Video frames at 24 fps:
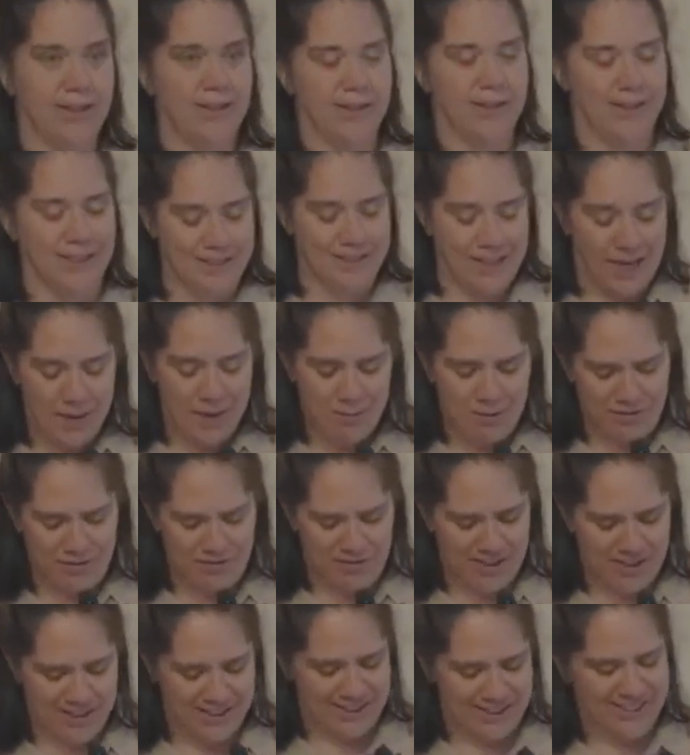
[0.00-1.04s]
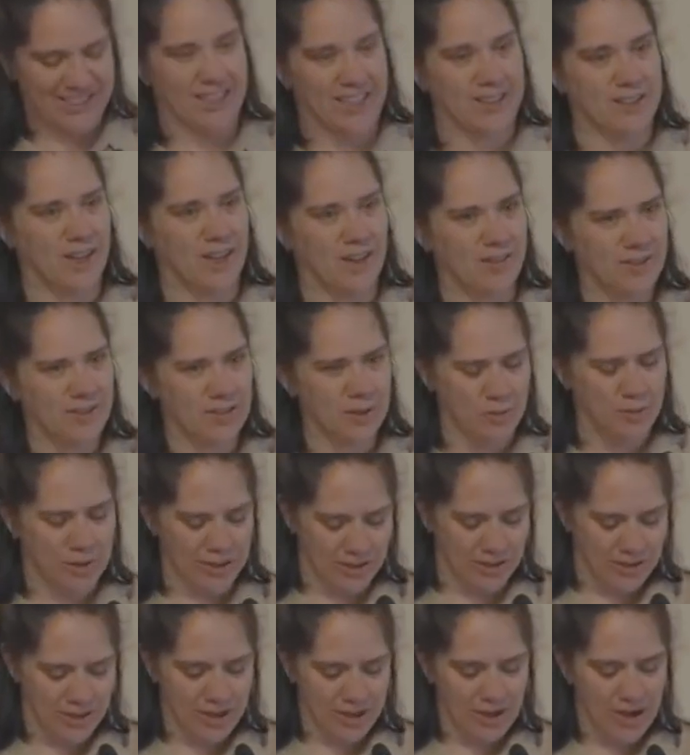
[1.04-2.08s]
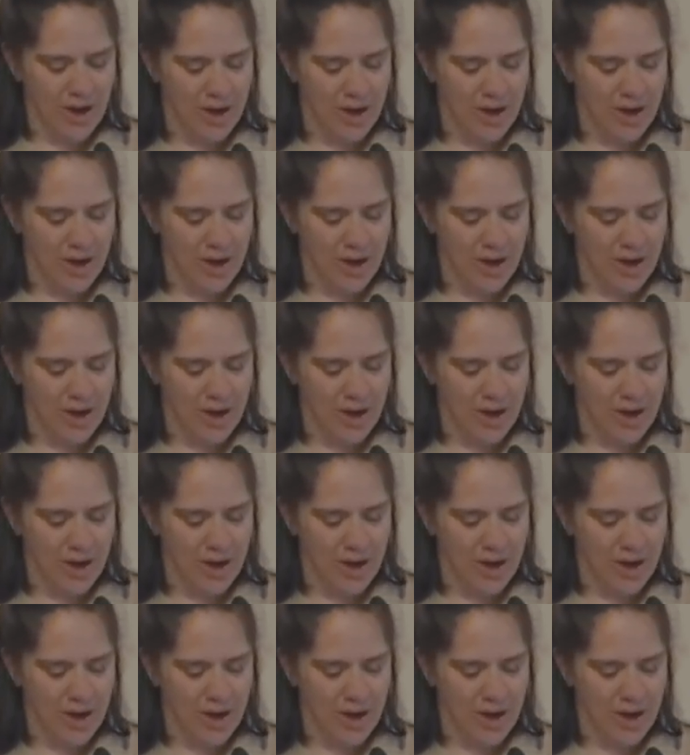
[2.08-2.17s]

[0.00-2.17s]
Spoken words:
The type of fun that's uncomfortable,